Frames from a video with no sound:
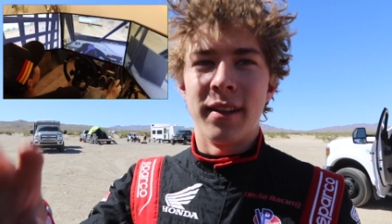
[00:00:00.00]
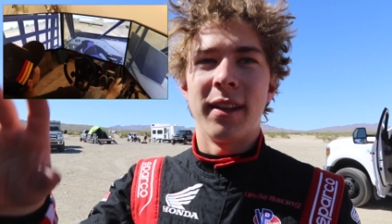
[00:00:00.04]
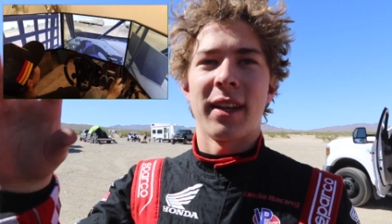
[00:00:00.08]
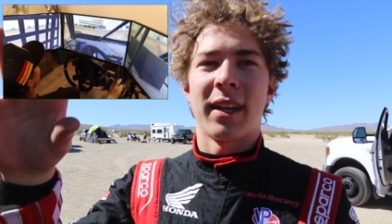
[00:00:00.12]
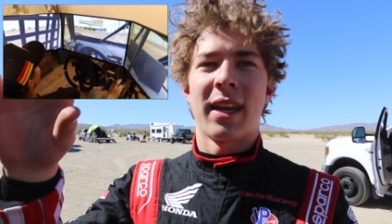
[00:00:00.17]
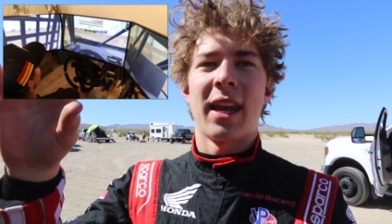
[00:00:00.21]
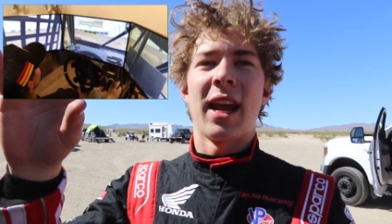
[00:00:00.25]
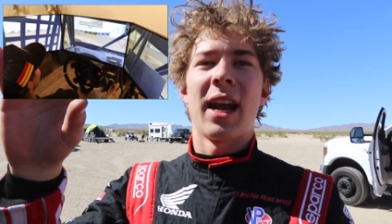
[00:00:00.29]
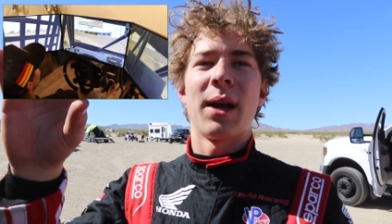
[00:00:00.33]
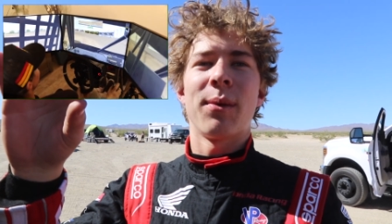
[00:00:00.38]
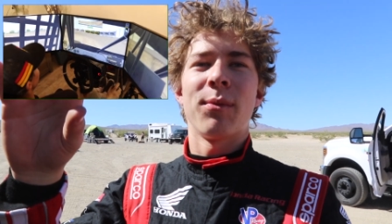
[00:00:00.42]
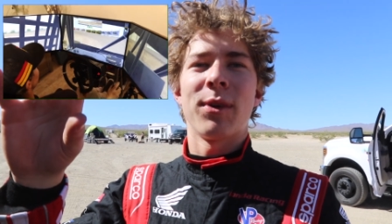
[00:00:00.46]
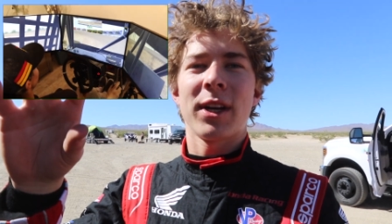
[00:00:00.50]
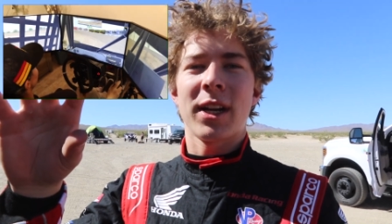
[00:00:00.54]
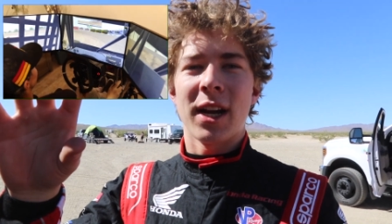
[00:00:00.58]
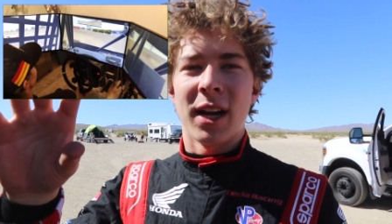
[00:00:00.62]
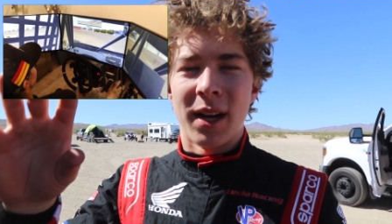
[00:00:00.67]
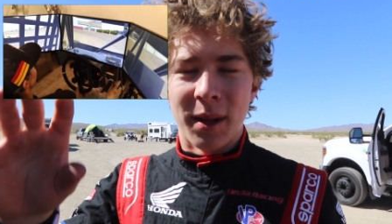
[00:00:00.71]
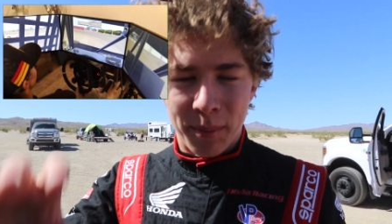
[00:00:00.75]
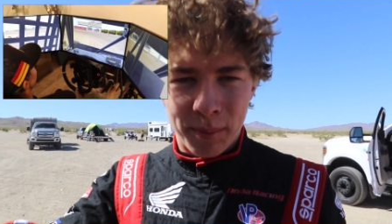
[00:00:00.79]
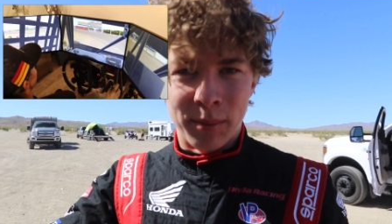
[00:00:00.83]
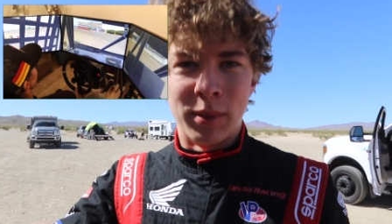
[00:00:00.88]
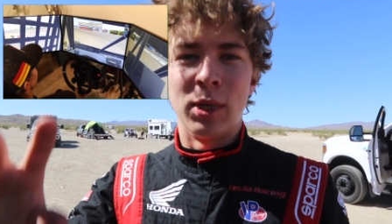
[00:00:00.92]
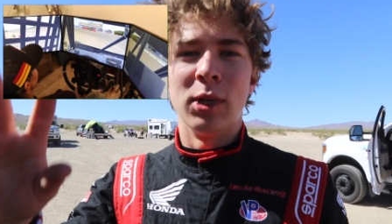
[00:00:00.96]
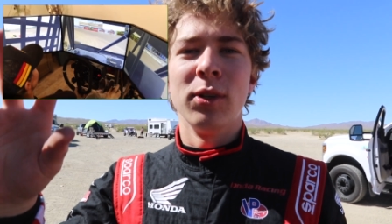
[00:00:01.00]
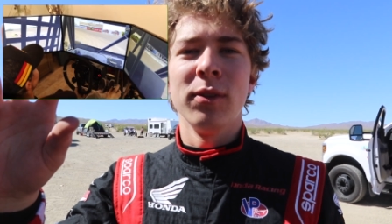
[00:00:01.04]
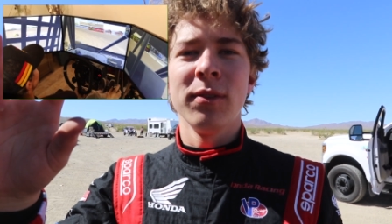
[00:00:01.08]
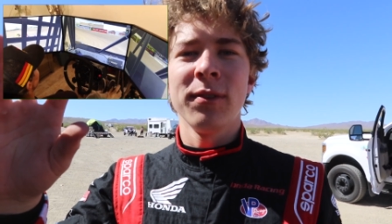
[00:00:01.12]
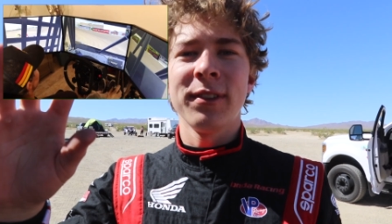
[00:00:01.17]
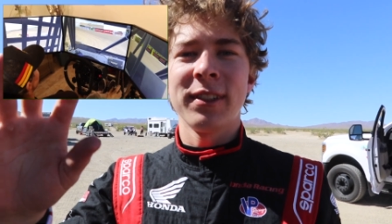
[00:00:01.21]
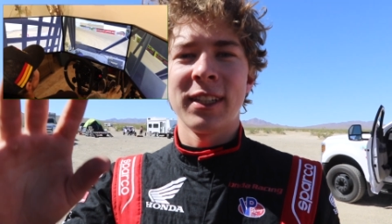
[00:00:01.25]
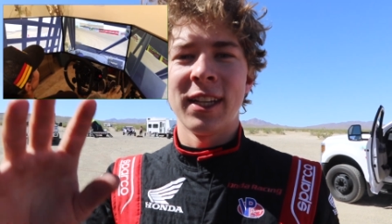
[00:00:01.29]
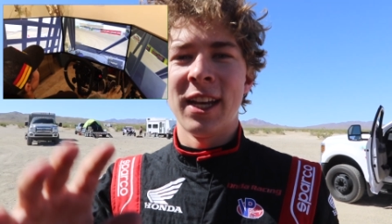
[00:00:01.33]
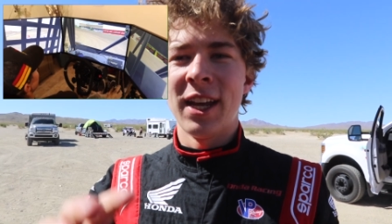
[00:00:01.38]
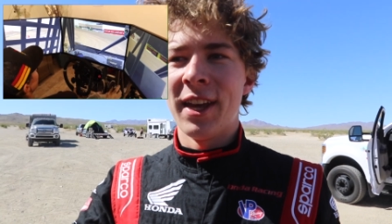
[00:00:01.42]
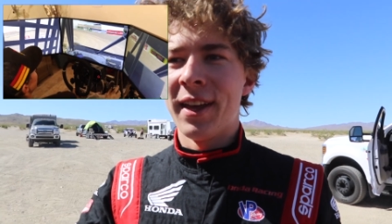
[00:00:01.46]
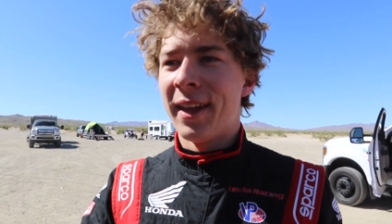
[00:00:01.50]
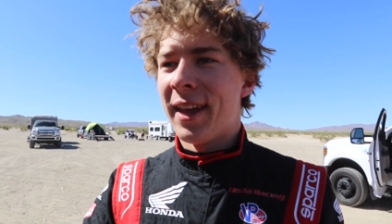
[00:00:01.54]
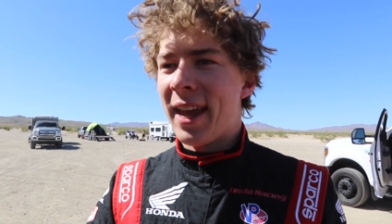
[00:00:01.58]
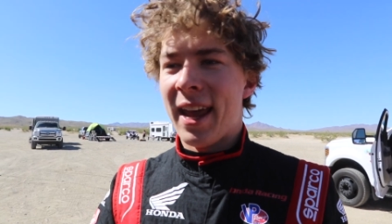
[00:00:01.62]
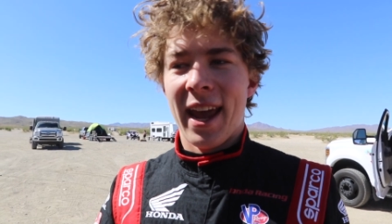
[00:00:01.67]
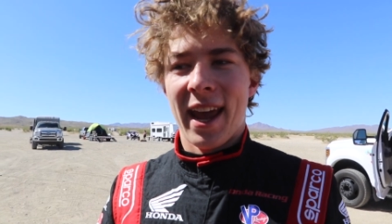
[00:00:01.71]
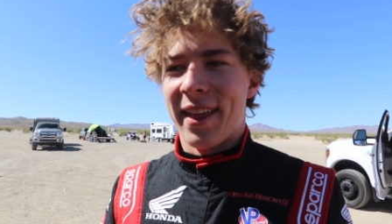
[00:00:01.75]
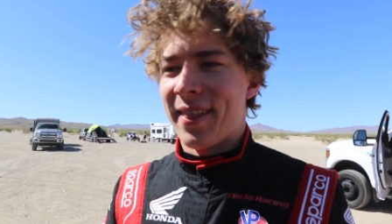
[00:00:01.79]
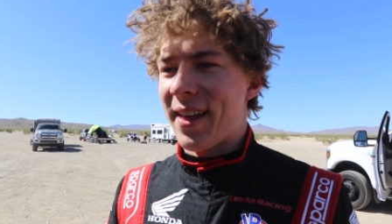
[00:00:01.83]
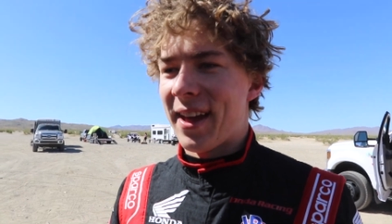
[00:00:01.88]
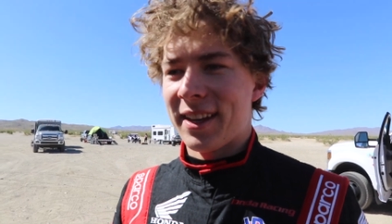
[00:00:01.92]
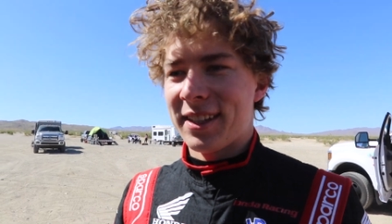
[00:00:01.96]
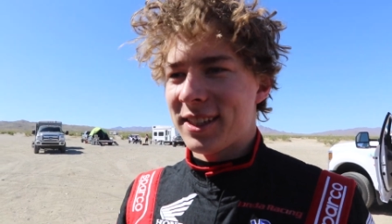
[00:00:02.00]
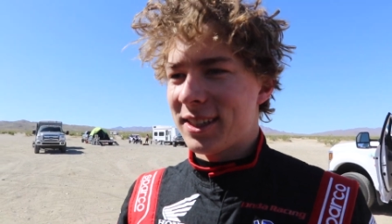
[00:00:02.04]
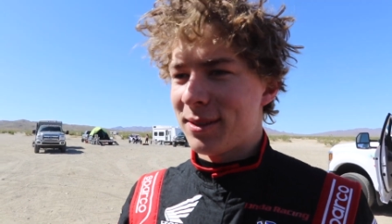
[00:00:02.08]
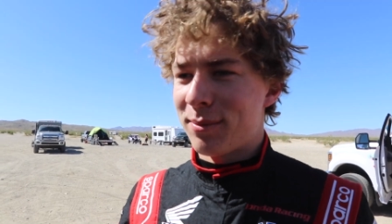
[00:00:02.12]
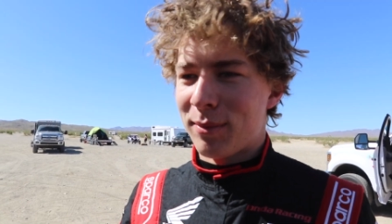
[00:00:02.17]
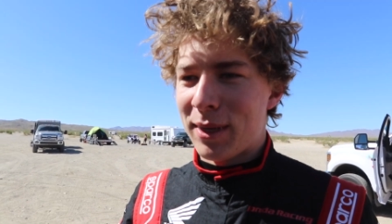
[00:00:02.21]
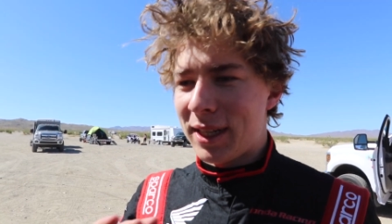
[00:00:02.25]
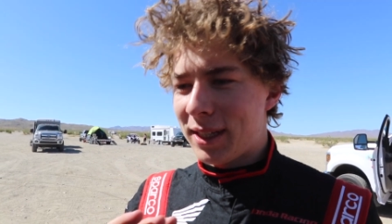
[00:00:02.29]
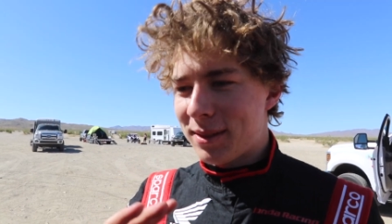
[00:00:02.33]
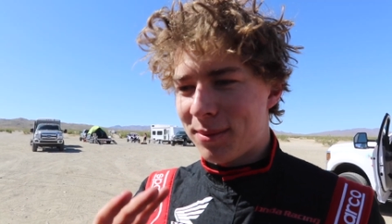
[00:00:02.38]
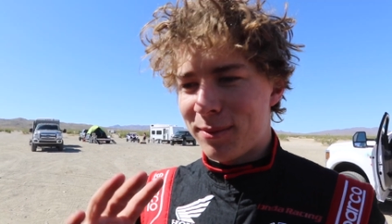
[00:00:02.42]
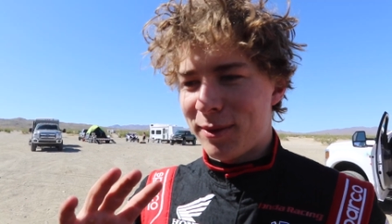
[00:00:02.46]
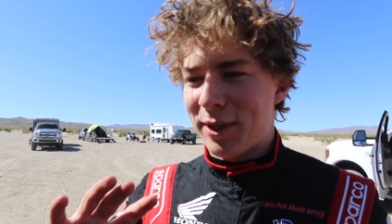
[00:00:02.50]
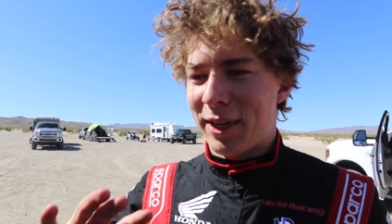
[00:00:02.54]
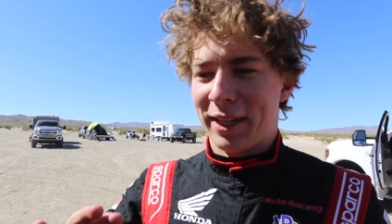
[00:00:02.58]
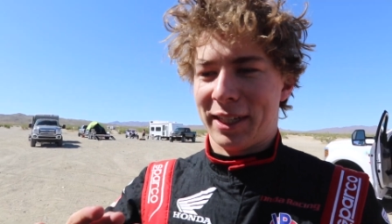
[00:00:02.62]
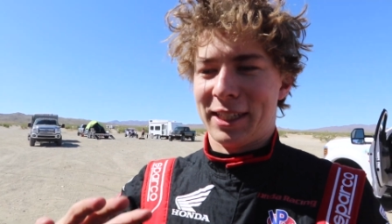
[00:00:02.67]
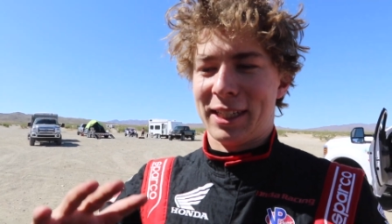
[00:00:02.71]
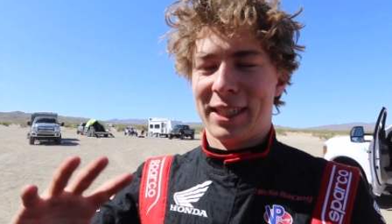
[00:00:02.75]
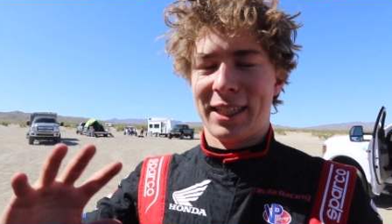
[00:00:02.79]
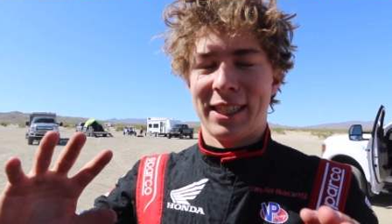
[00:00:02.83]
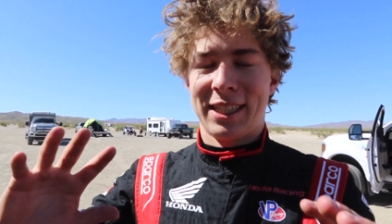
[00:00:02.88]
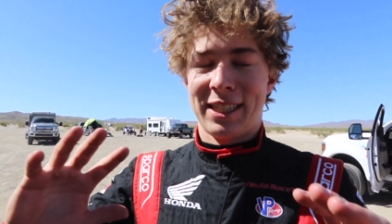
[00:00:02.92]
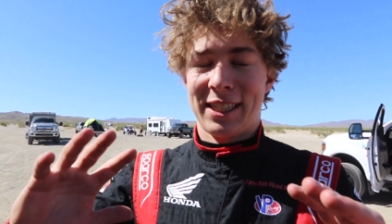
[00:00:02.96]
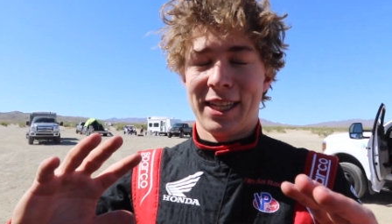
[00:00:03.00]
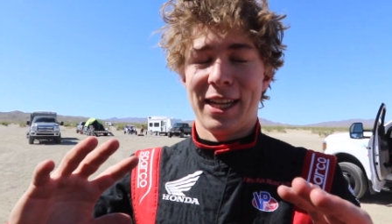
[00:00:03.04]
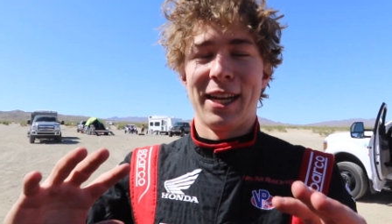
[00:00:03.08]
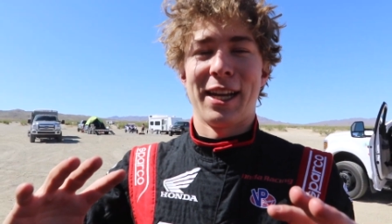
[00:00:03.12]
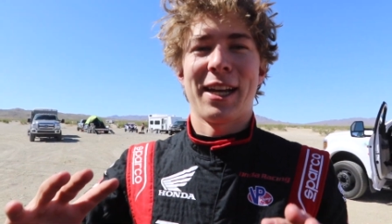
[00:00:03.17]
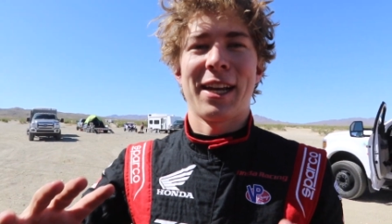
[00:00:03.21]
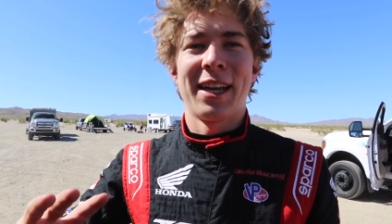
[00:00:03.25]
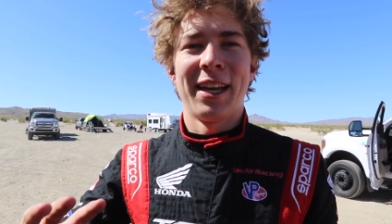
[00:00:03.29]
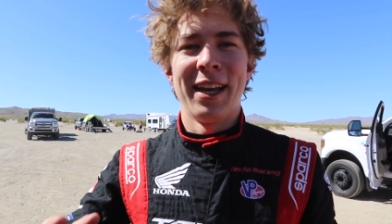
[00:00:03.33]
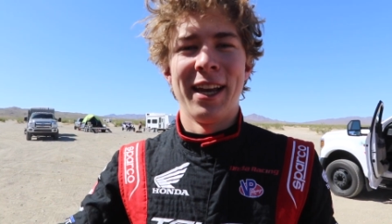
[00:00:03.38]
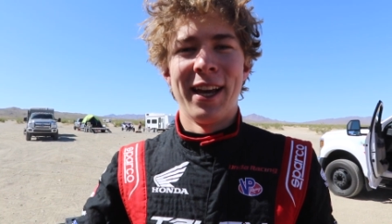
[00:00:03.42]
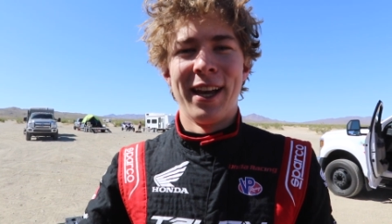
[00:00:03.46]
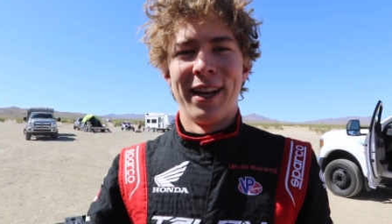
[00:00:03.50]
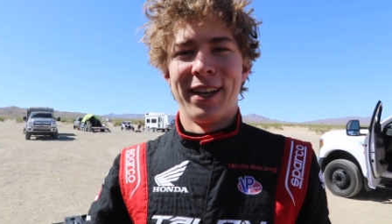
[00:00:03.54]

the camera kind of moves, and that just makes me like sick.